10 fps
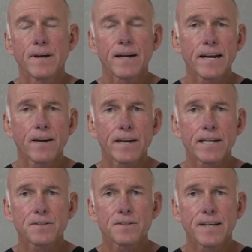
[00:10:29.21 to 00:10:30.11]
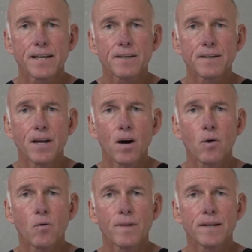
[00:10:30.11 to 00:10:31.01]
veterinarians that
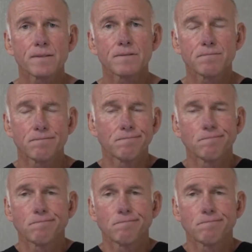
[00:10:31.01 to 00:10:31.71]
know that